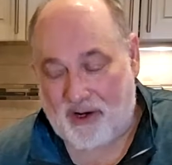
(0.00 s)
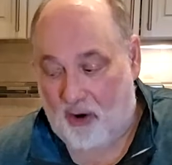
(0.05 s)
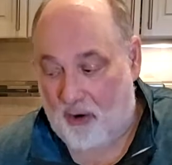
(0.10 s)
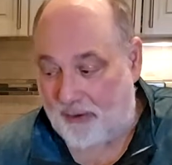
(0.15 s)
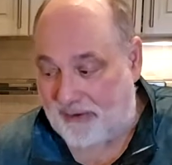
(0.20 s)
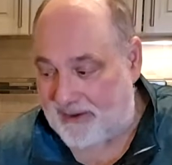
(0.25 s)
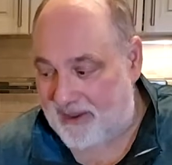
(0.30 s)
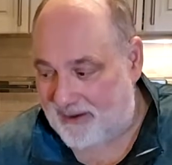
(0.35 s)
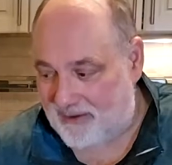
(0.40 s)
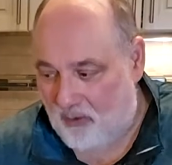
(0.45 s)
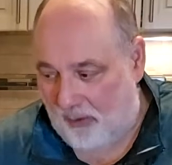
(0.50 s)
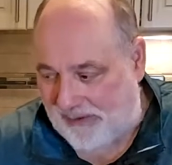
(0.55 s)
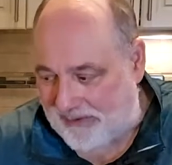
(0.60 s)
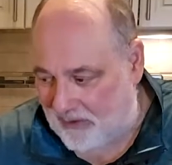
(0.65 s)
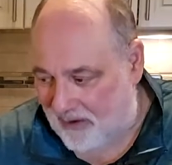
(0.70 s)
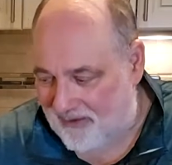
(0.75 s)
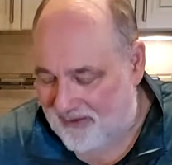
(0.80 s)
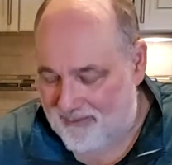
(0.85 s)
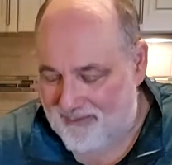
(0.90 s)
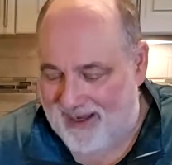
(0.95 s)
a hoagie,
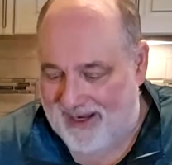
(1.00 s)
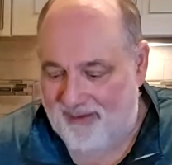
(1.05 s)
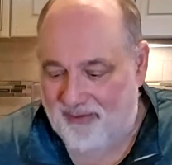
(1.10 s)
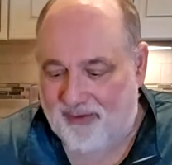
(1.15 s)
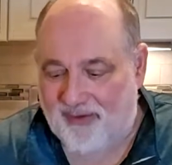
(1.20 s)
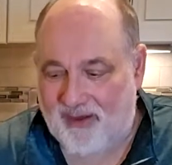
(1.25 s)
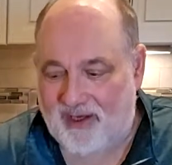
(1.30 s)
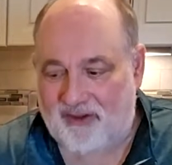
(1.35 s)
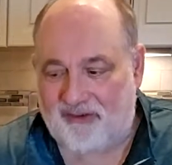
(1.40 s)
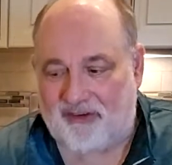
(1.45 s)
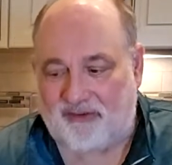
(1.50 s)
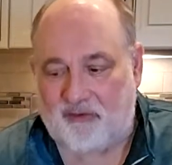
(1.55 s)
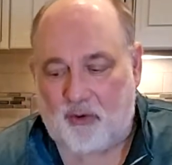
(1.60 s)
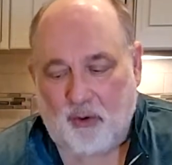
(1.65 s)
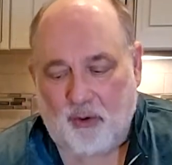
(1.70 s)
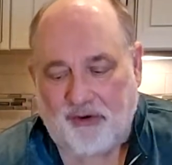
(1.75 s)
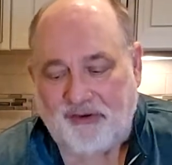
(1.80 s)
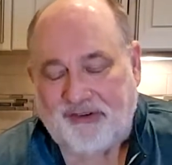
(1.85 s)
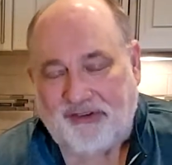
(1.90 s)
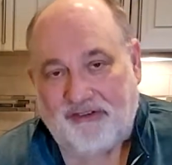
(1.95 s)
one of the main things, of
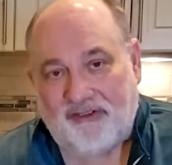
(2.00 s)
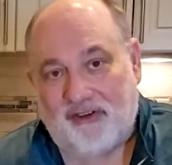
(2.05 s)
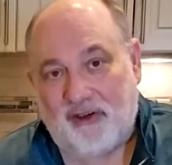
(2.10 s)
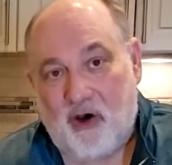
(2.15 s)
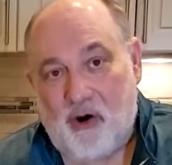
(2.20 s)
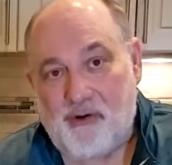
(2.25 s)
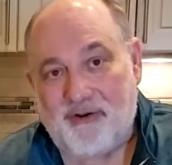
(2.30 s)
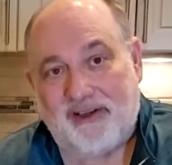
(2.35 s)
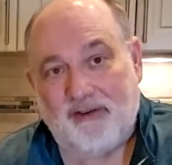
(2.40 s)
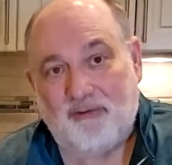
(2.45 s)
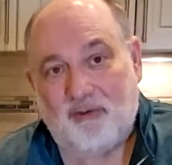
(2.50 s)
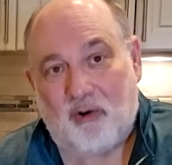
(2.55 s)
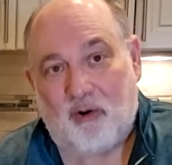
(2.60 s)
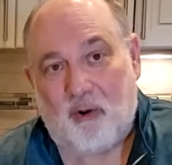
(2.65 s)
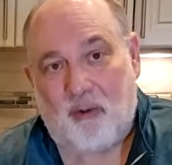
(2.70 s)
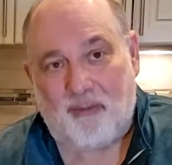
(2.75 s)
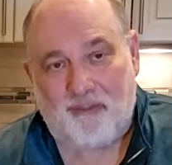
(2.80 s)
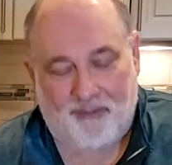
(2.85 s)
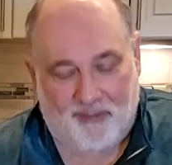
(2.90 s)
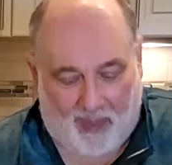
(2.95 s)
course, is the hoagie
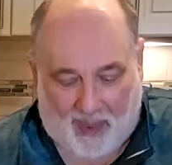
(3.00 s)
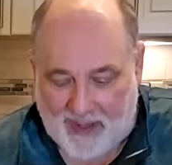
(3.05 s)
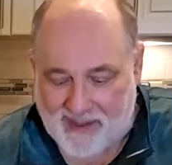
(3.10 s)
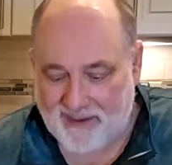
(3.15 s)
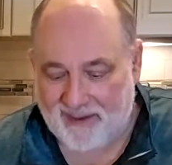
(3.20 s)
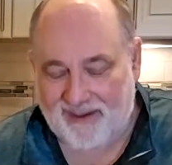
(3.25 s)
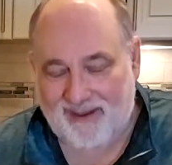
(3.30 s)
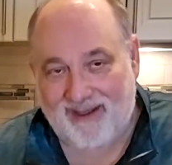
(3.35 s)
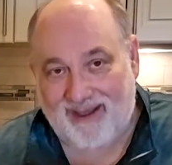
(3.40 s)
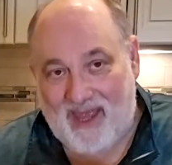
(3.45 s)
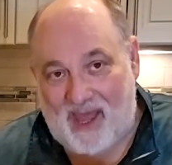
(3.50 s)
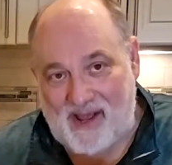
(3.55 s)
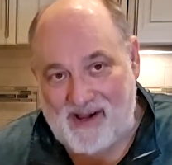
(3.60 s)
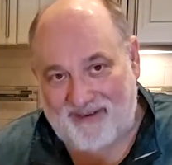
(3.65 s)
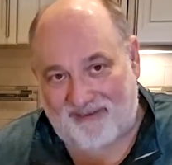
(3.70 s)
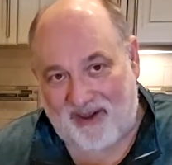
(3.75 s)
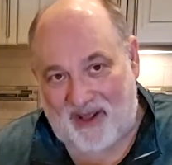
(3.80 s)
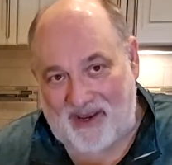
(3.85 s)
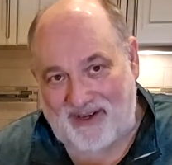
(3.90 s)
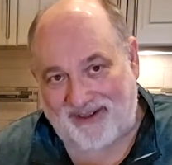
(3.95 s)
roll.
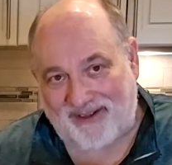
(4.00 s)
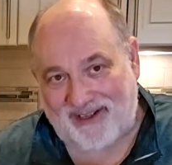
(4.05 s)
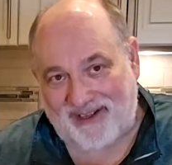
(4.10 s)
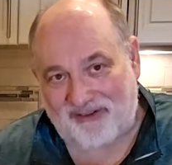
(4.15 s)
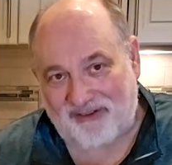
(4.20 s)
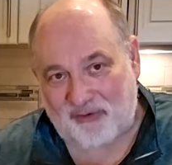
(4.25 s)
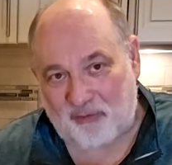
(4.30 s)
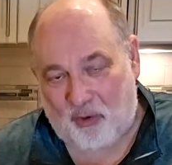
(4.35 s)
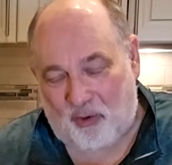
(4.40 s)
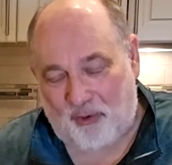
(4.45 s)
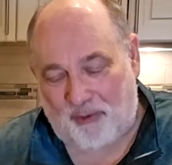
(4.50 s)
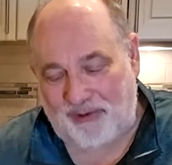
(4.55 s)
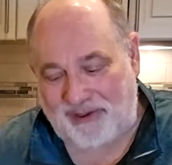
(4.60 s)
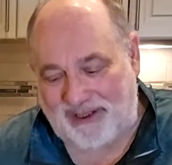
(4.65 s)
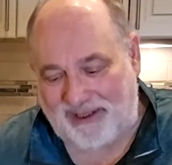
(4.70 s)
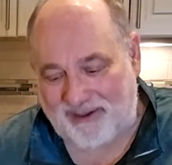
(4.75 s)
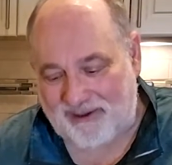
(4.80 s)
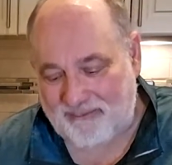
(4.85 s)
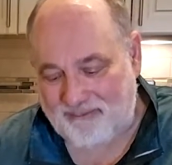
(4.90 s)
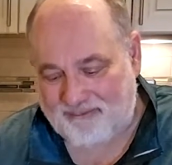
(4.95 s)
I've got a nice roll
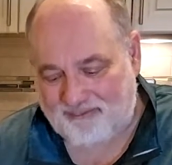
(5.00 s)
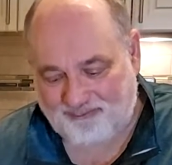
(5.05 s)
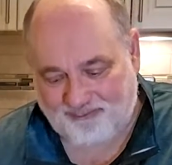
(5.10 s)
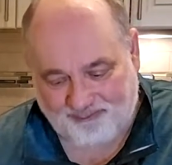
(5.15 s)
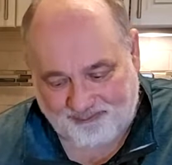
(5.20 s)
here.